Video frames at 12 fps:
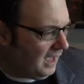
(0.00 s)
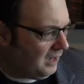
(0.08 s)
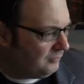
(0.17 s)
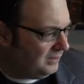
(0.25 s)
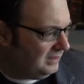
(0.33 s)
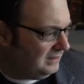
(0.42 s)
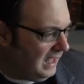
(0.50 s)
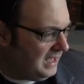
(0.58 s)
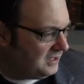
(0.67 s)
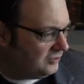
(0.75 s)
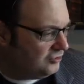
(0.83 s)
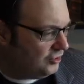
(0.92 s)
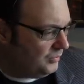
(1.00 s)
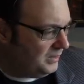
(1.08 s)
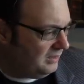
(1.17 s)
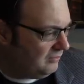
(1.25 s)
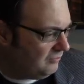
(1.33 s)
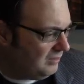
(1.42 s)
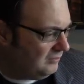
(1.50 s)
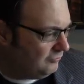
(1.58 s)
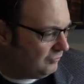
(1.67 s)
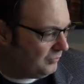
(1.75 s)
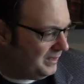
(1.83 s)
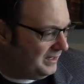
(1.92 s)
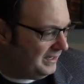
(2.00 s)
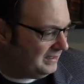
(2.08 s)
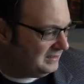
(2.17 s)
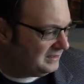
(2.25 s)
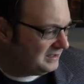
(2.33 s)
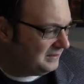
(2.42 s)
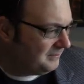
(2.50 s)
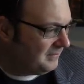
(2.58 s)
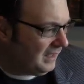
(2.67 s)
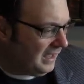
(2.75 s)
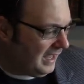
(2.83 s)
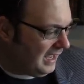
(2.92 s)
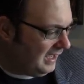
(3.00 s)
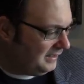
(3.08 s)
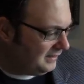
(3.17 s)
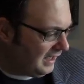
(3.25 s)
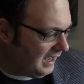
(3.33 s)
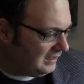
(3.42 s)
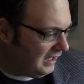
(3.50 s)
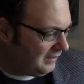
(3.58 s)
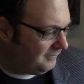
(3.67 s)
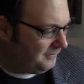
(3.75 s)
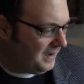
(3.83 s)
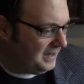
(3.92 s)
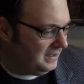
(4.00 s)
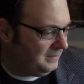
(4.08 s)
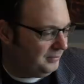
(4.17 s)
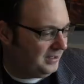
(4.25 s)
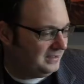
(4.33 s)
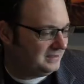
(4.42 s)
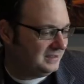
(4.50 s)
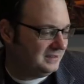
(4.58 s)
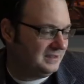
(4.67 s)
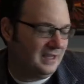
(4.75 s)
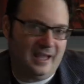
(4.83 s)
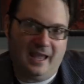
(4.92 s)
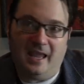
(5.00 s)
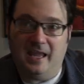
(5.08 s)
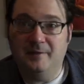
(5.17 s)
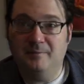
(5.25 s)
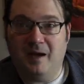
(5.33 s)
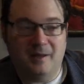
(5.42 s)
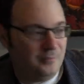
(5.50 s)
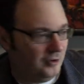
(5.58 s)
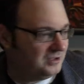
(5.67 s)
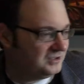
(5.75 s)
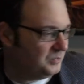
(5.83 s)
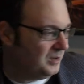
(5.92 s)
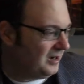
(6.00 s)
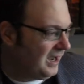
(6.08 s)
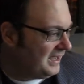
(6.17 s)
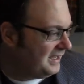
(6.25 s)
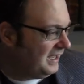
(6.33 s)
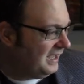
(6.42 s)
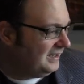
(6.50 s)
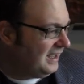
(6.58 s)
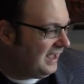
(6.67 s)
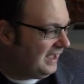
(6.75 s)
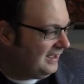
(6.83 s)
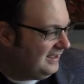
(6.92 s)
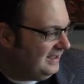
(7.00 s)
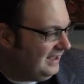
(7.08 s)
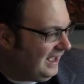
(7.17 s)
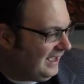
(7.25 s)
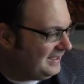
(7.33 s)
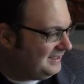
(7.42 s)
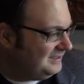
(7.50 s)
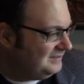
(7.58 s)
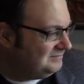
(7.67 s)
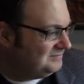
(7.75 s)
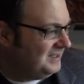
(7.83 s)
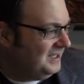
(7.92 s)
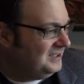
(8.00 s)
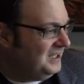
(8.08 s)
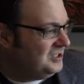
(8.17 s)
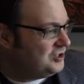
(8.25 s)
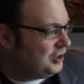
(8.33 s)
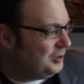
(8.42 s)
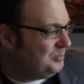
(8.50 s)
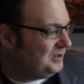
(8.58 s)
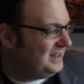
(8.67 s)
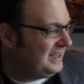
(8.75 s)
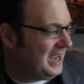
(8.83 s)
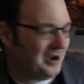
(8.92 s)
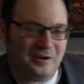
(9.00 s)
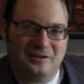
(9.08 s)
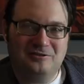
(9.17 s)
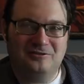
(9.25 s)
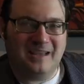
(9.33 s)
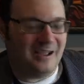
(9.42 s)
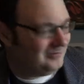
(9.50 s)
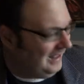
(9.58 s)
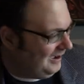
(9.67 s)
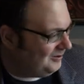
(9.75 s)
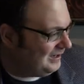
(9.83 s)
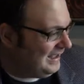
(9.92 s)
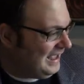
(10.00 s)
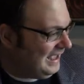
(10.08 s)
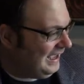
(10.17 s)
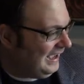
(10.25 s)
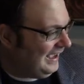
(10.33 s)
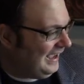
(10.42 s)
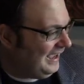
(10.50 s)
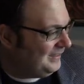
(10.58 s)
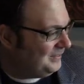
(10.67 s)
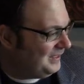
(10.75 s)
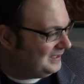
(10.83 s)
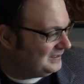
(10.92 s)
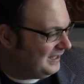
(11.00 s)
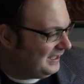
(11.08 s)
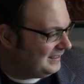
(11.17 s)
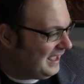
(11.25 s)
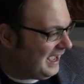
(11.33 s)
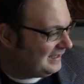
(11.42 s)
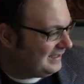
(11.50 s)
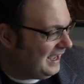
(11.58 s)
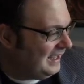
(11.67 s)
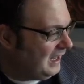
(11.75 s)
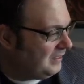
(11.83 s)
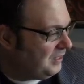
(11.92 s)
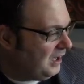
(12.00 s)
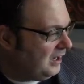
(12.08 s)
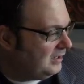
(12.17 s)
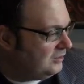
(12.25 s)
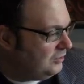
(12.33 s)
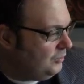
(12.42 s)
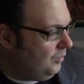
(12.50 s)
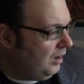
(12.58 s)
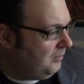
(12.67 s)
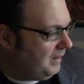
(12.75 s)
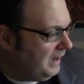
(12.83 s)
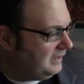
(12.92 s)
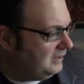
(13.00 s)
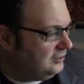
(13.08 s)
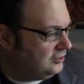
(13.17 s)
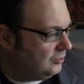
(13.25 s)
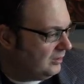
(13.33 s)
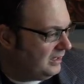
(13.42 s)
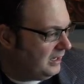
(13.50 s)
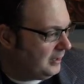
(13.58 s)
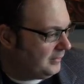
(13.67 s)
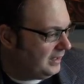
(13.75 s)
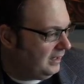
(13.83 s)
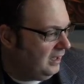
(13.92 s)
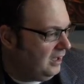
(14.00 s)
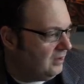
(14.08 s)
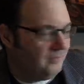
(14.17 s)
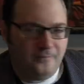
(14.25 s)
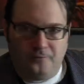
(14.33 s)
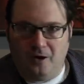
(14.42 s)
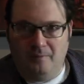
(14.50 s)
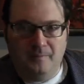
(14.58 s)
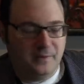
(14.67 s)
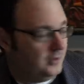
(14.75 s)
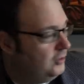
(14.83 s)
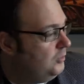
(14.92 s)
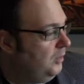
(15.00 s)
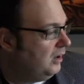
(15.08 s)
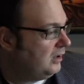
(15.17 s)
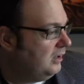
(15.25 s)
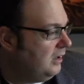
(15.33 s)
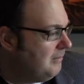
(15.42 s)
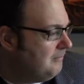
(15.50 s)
I really like doing readings, and I like finding places in my books where I can uh, I can interpret the characters out loud uh, and things like that. And I thought you all might enjoy hearing from the new book.